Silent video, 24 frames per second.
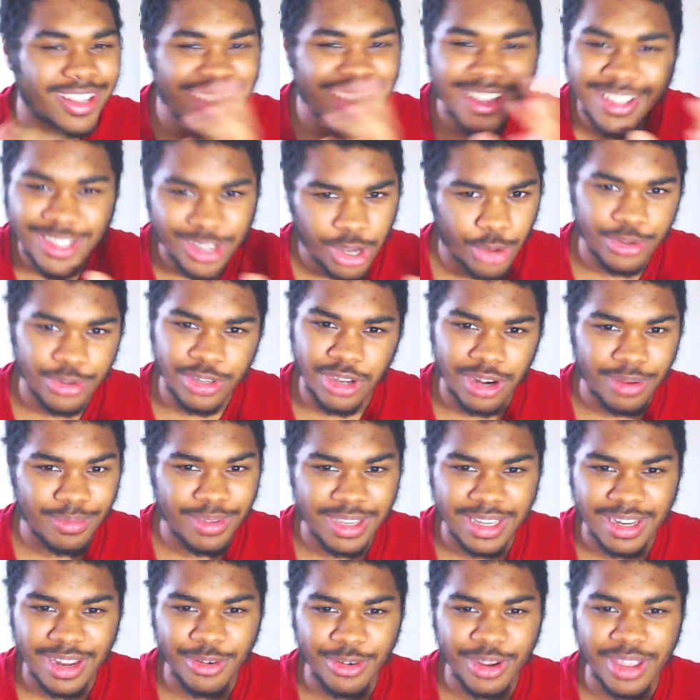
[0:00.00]
It's always going to
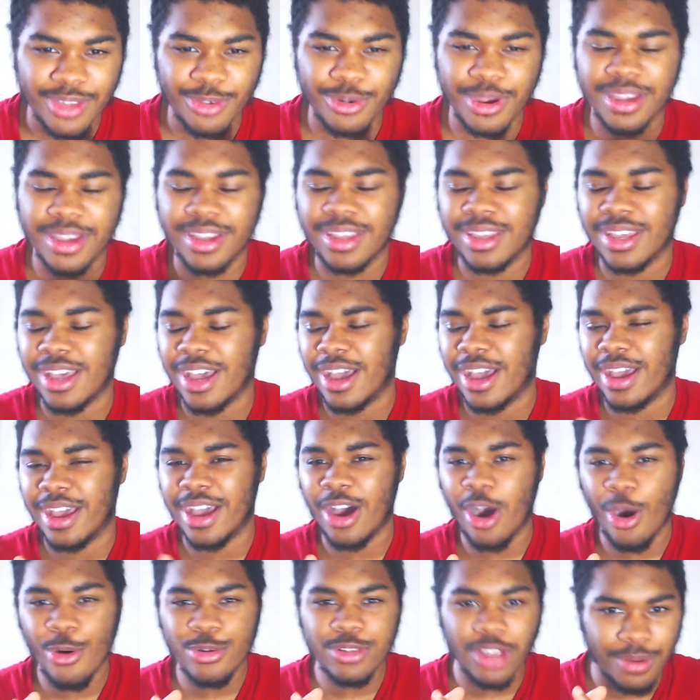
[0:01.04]

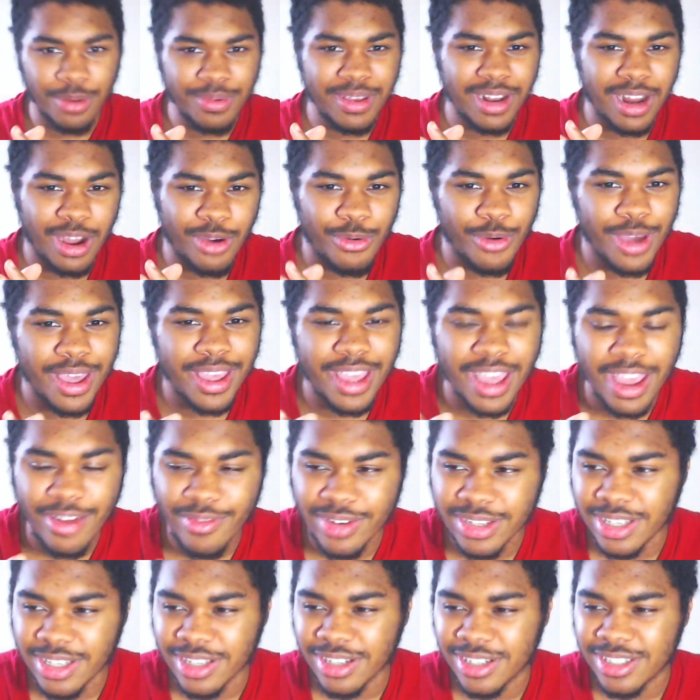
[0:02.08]
be that way,
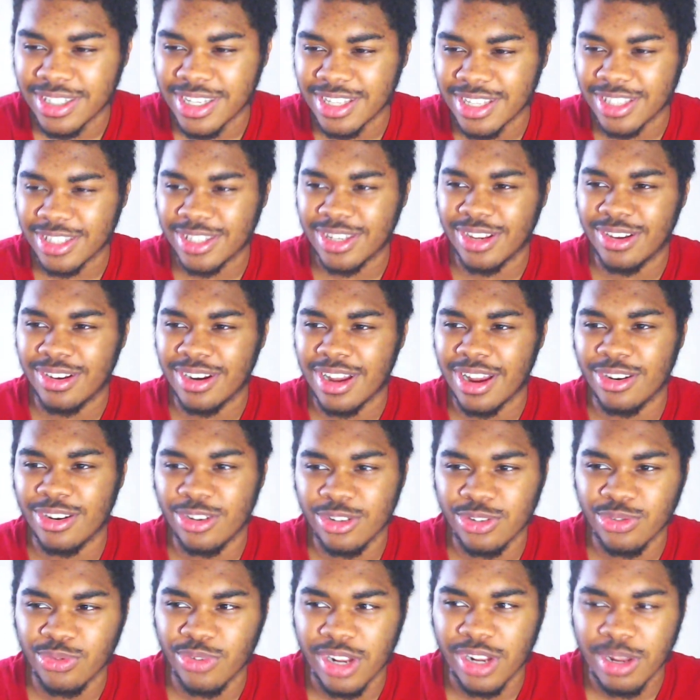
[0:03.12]
every single season, so that
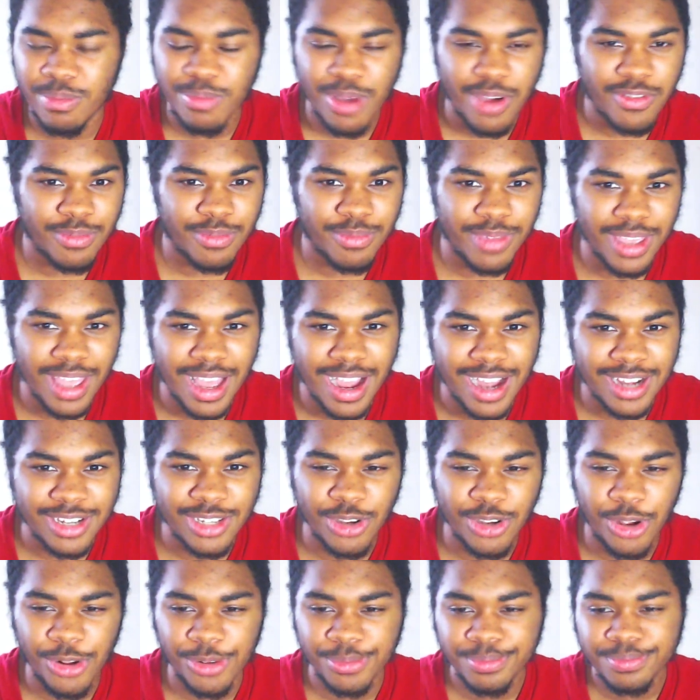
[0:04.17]
doesn't really bother me at
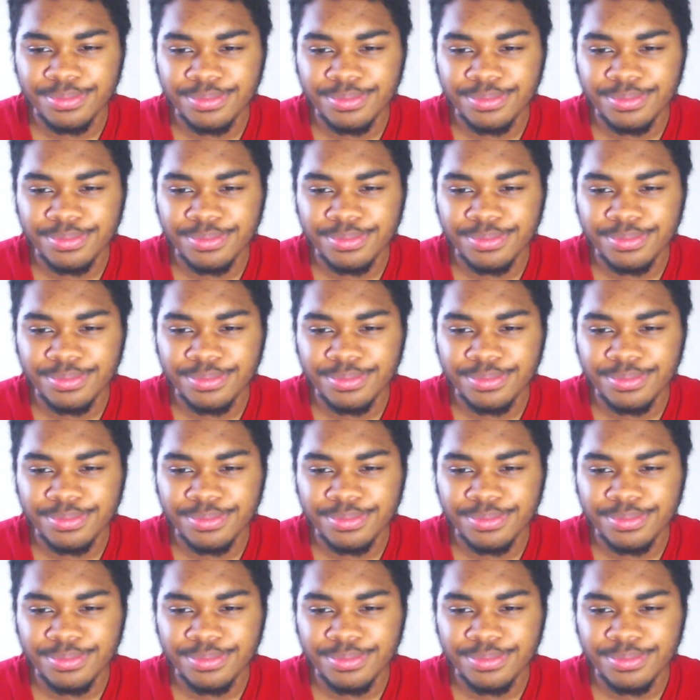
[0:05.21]
all.